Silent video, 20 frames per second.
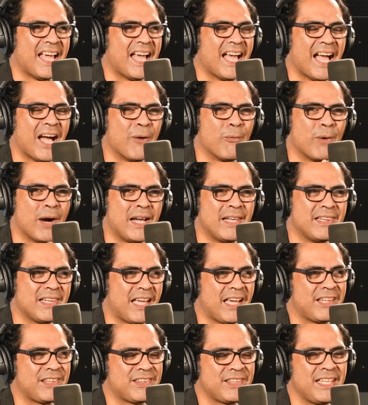And one
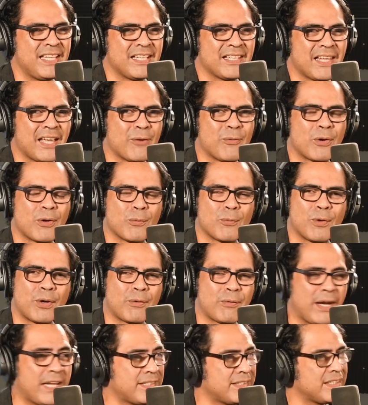last thing, like we're we're
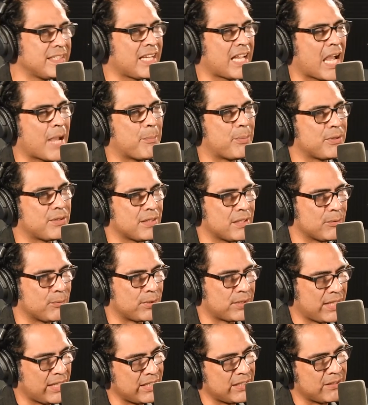raising capital and we're
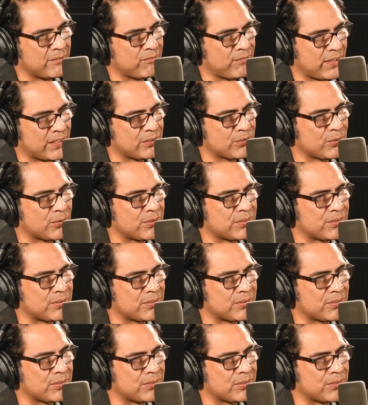getting investors